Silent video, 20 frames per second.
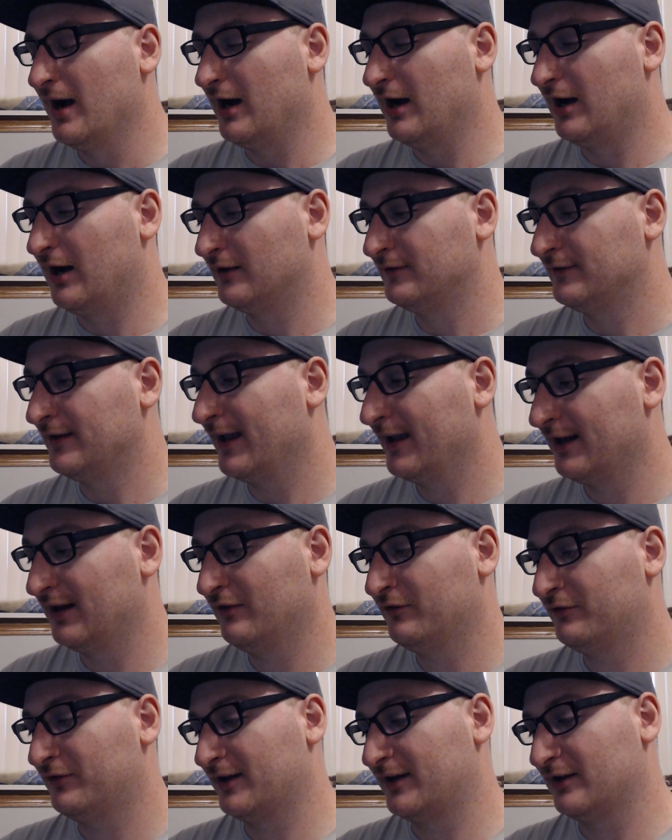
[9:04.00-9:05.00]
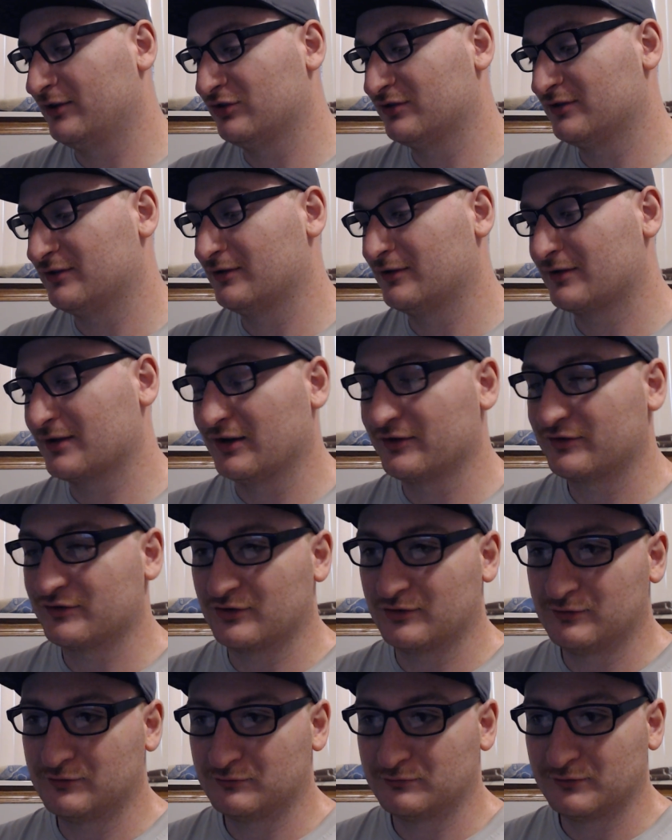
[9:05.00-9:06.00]
Negatives, like I just discussed
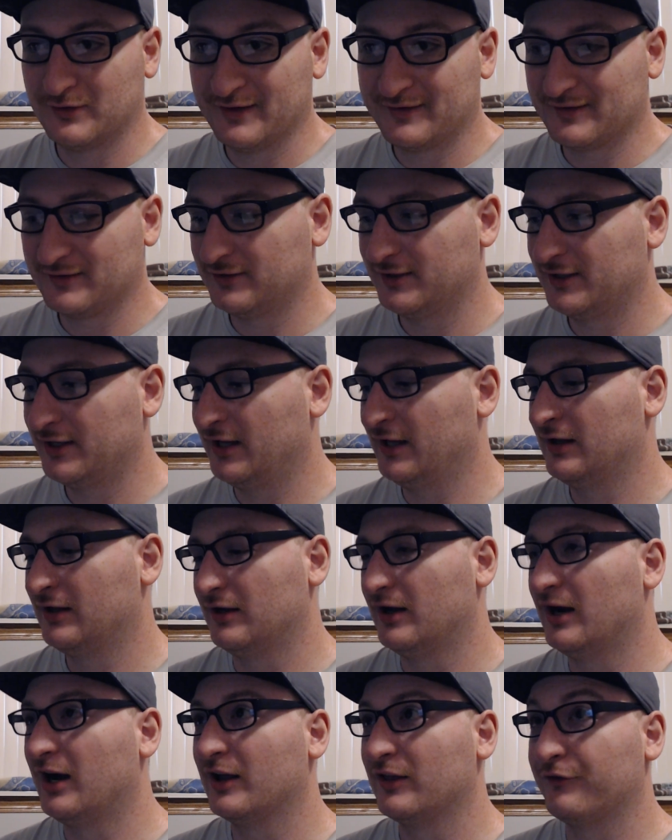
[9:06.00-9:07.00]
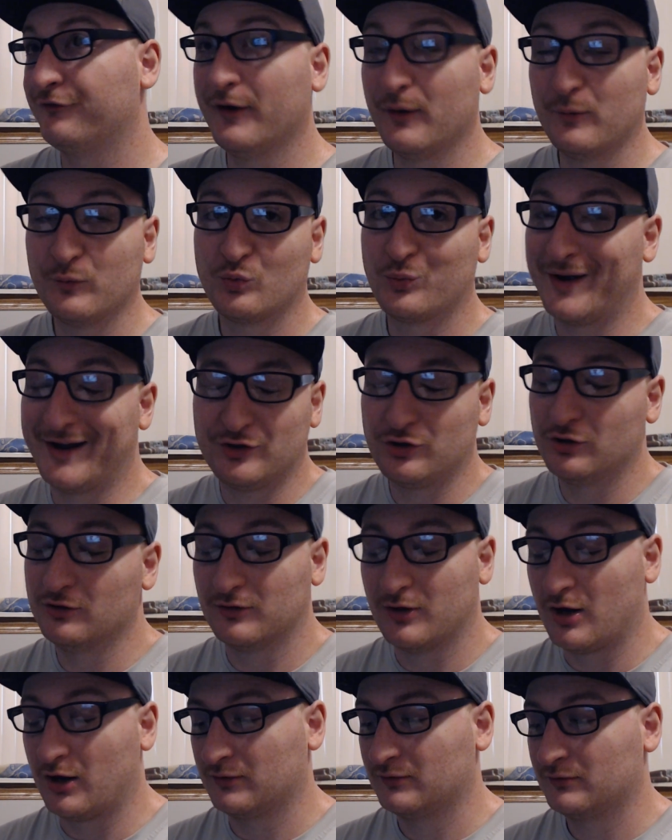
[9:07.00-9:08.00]
recently, the film's way too
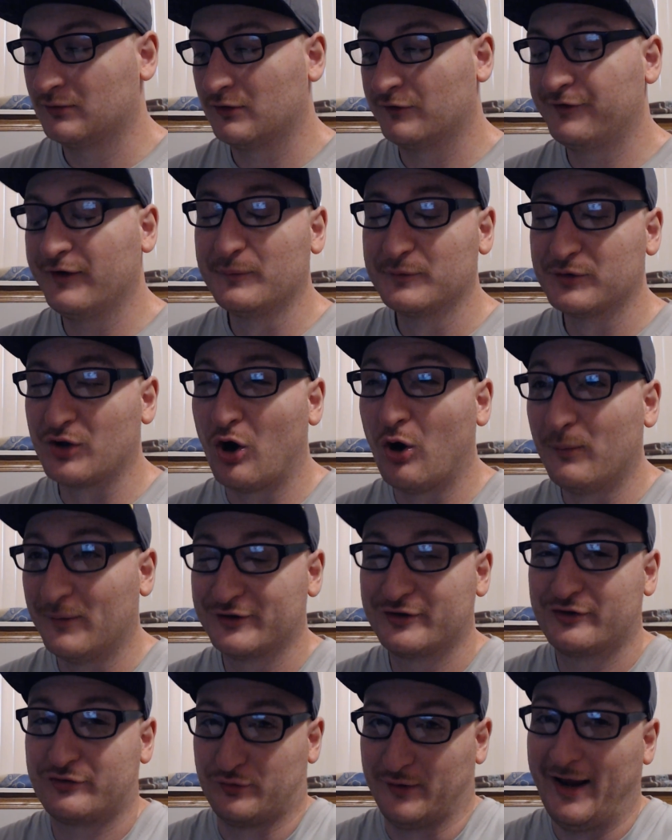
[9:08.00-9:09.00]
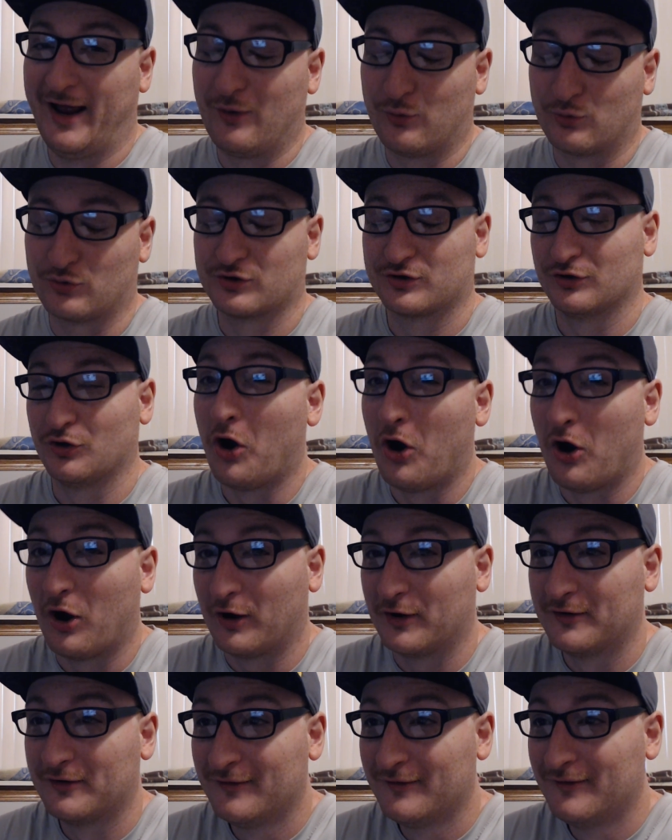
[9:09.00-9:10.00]
long. The film's almost 3 hours
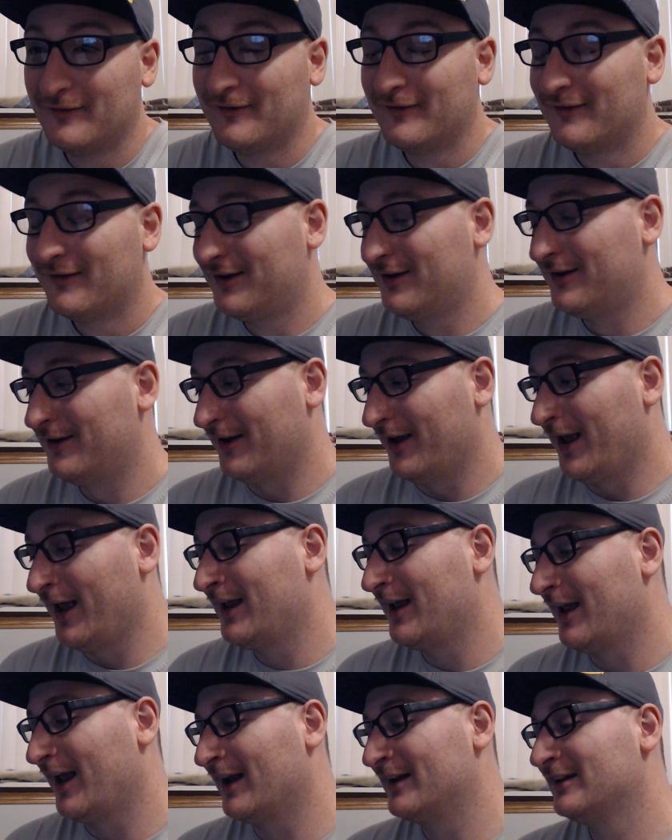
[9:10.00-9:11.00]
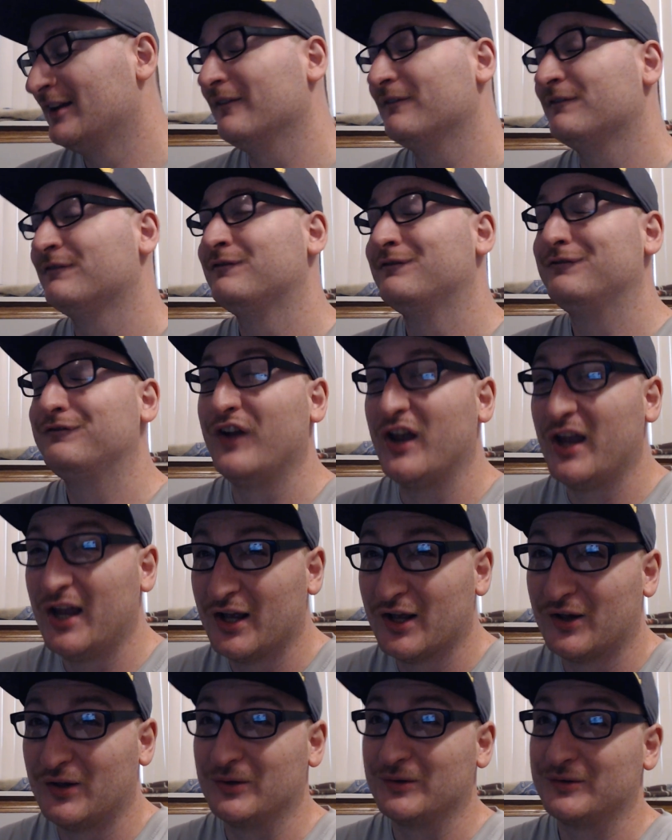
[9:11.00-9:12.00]
long. And it
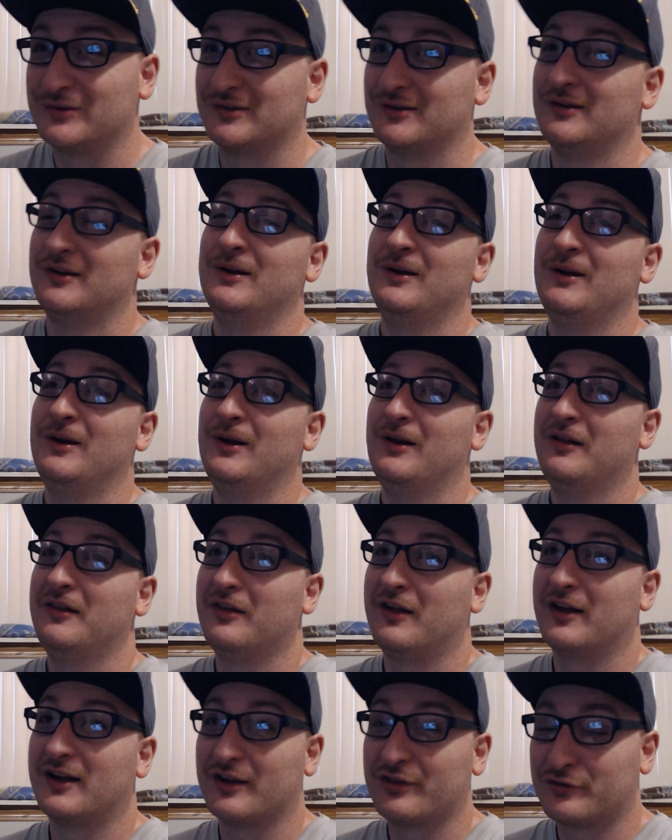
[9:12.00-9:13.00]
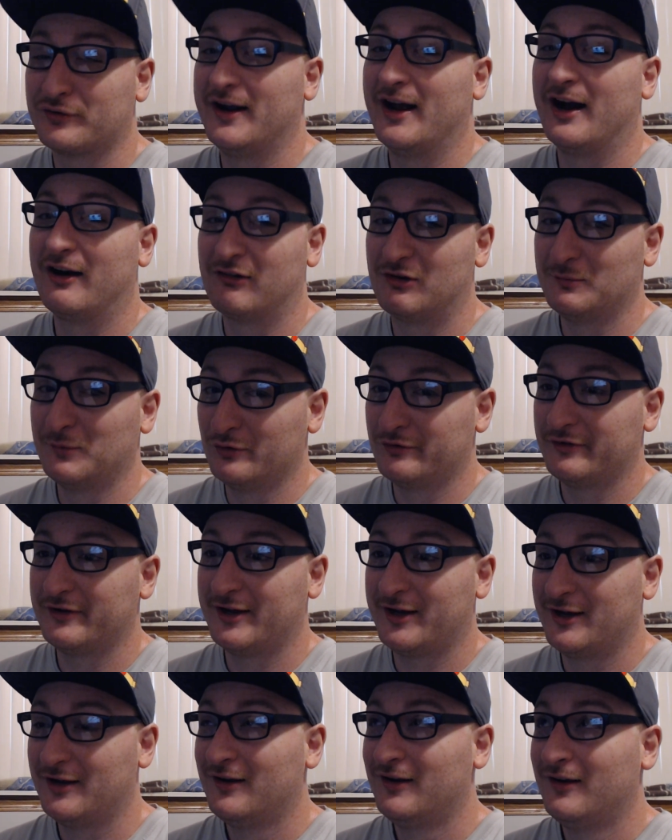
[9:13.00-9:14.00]
feels like a 3 hour
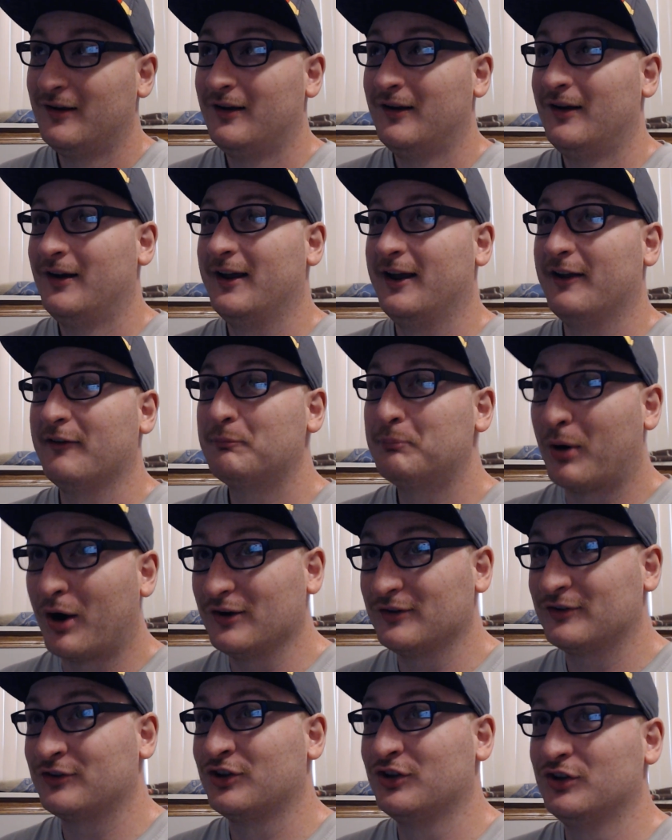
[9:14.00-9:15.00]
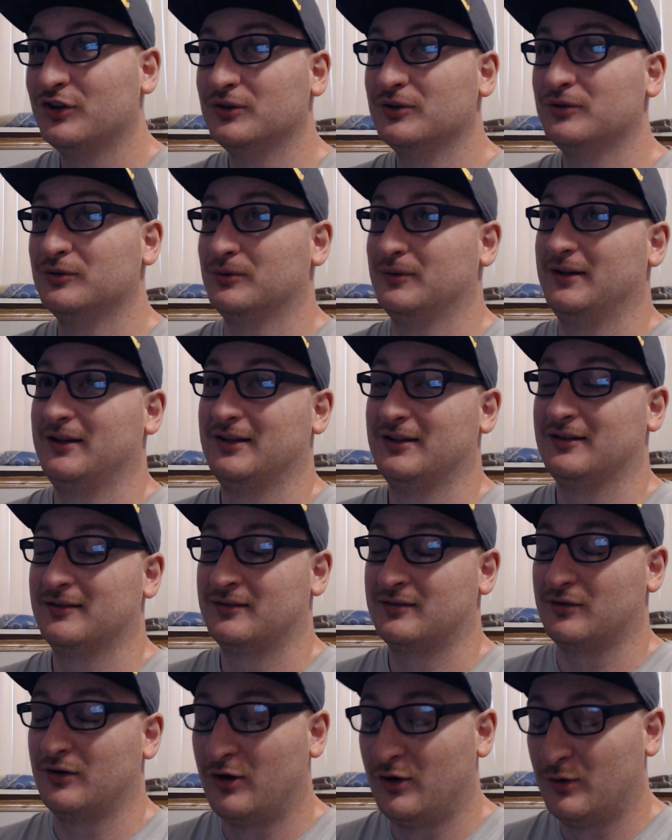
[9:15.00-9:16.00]
movie. If part two
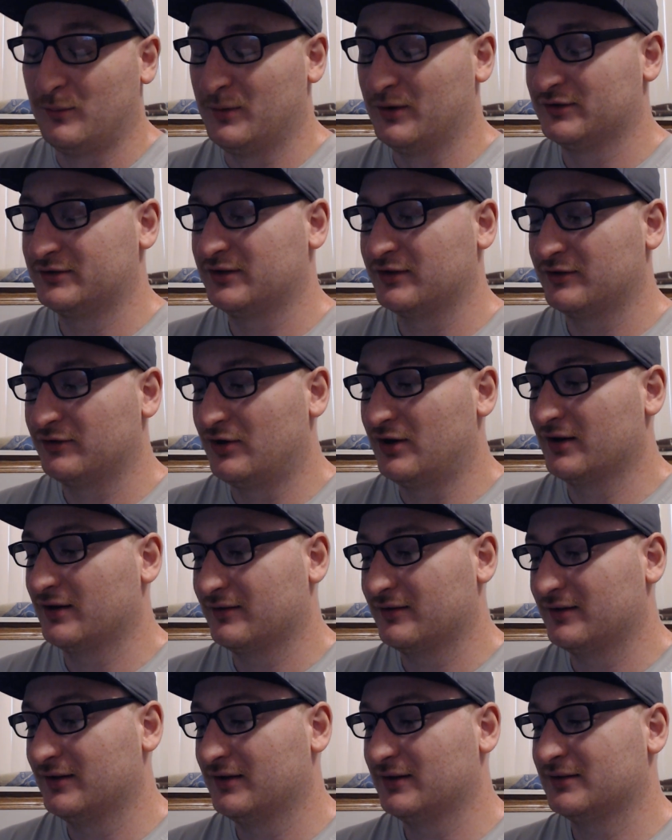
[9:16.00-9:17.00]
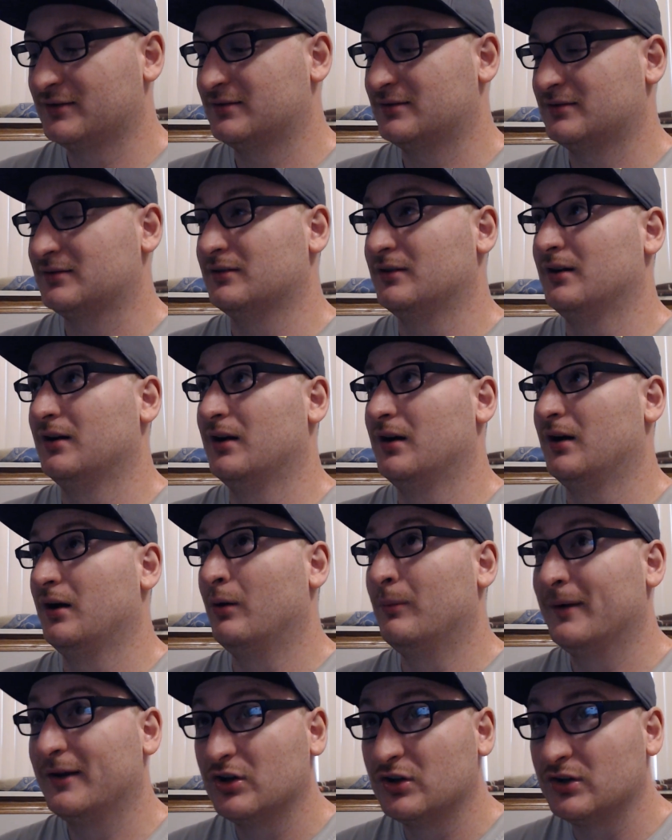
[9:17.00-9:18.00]
is almost as long as this, oh
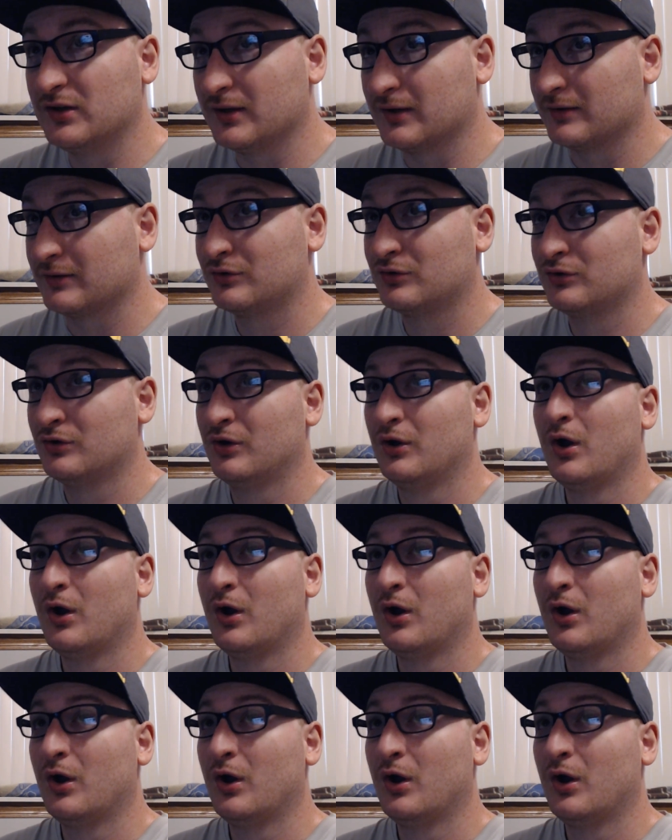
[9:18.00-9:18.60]
my goodness.